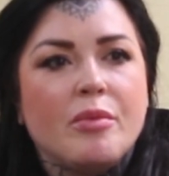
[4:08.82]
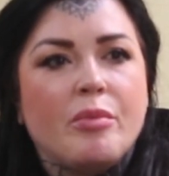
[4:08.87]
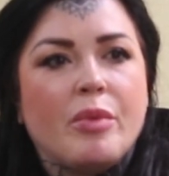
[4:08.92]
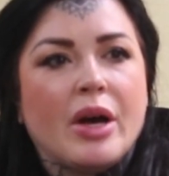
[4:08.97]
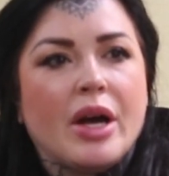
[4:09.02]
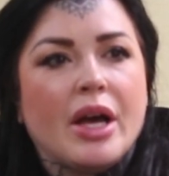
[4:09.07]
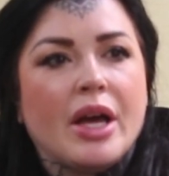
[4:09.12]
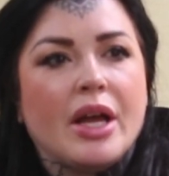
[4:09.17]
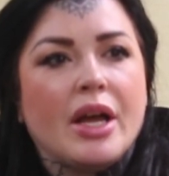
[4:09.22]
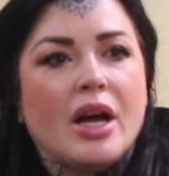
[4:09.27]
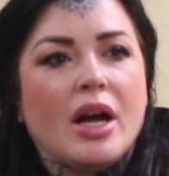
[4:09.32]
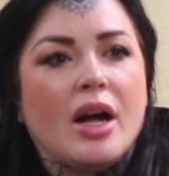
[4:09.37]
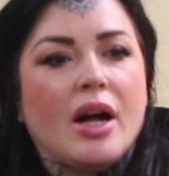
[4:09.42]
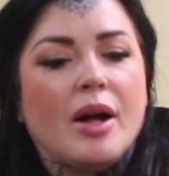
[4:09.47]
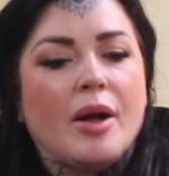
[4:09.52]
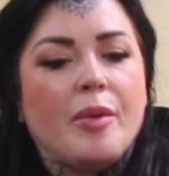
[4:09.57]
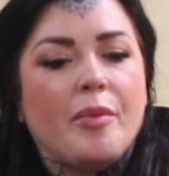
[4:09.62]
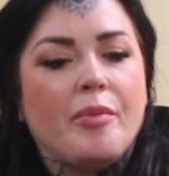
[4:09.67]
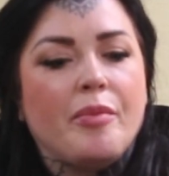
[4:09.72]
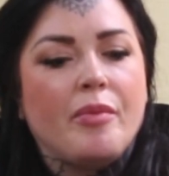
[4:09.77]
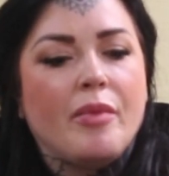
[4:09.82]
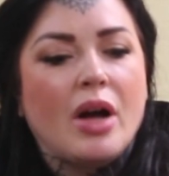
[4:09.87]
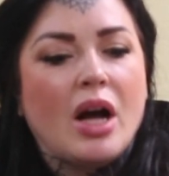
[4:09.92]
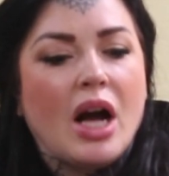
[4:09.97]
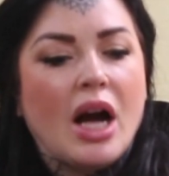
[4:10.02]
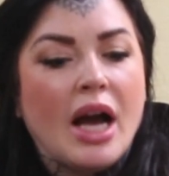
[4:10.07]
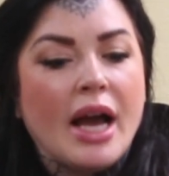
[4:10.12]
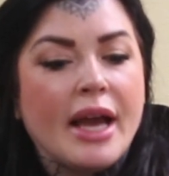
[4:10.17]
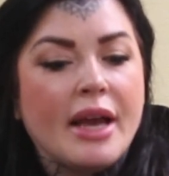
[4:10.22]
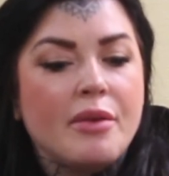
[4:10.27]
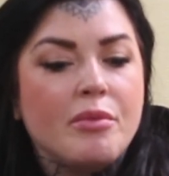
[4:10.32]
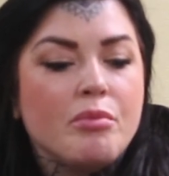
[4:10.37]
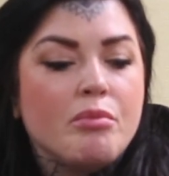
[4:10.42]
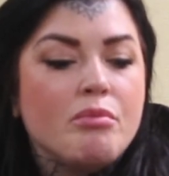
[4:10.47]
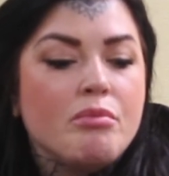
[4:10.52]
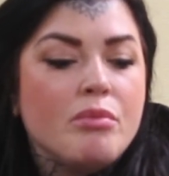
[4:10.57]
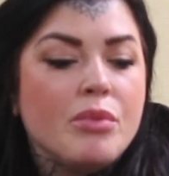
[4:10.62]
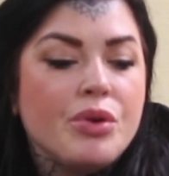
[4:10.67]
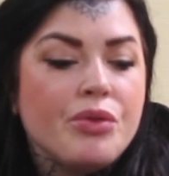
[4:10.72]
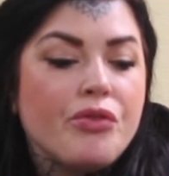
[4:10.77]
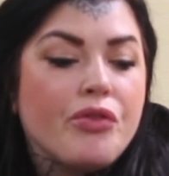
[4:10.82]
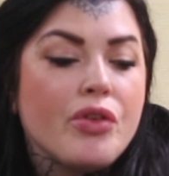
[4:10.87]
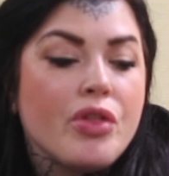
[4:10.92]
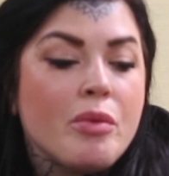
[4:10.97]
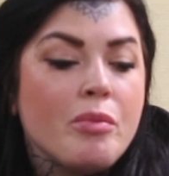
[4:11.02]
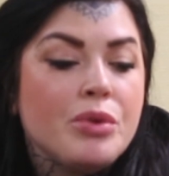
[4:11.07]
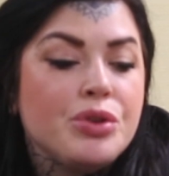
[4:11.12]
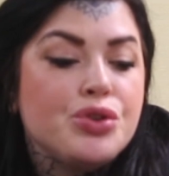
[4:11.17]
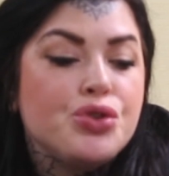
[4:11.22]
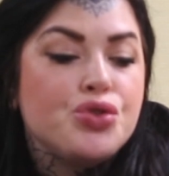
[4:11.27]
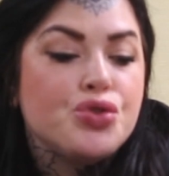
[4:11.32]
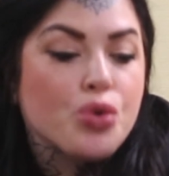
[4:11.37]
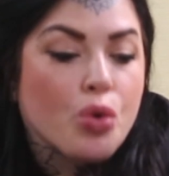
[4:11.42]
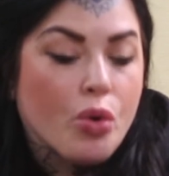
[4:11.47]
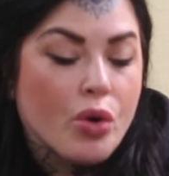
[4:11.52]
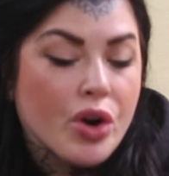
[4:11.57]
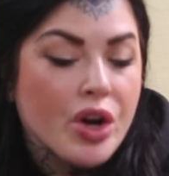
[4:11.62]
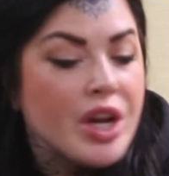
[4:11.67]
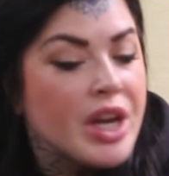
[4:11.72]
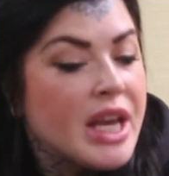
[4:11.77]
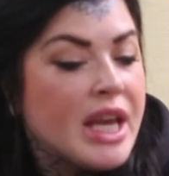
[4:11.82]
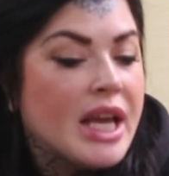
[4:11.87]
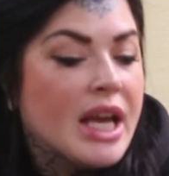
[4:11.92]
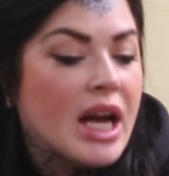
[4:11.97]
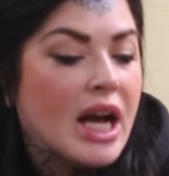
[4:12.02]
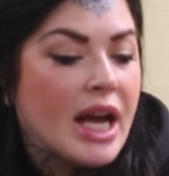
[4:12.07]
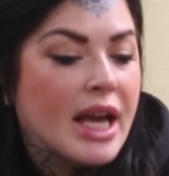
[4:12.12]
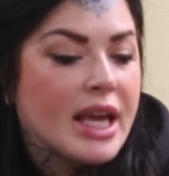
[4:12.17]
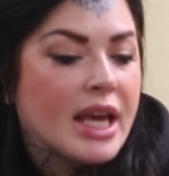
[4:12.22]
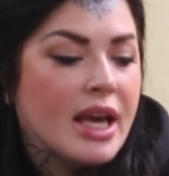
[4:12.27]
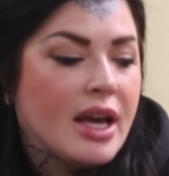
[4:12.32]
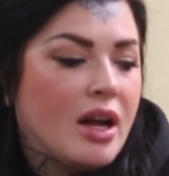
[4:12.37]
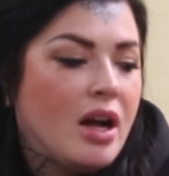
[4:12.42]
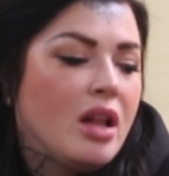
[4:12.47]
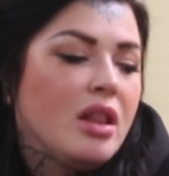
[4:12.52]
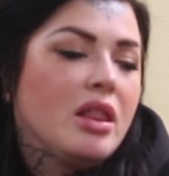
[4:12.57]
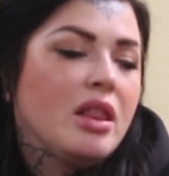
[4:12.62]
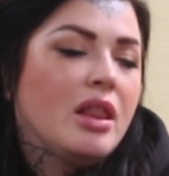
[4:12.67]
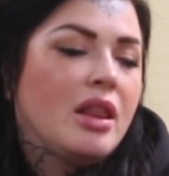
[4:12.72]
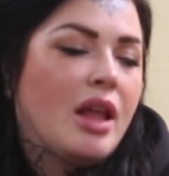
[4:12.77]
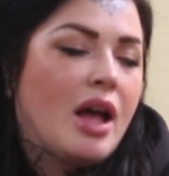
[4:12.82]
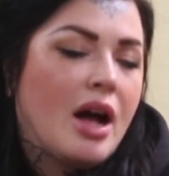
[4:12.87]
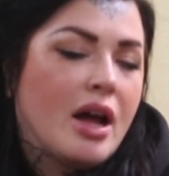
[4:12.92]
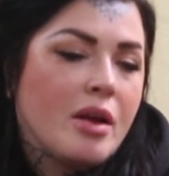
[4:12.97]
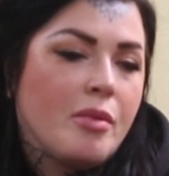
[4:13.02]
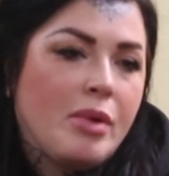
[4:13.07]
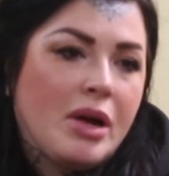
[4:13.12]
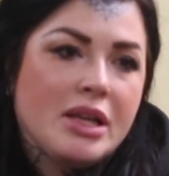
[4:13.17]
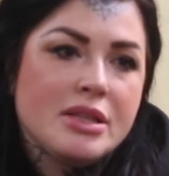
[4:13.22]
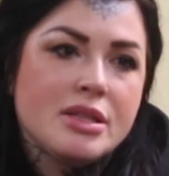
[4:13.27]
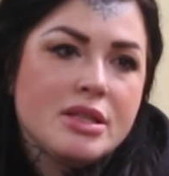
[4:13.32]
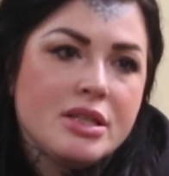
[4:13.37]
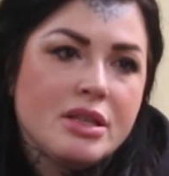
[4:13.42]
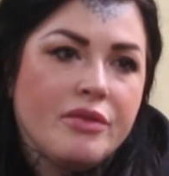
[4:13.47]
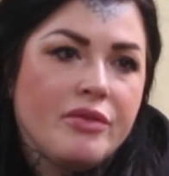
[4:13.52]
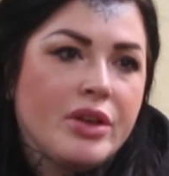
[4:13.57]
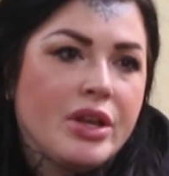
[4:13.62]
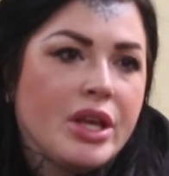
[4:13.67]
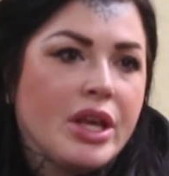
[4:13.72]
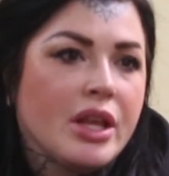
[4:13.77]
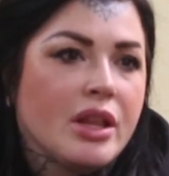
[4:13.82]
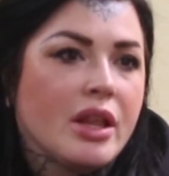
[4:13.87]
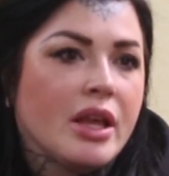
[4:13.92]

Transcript: But for the majority, I get a lot of positivity.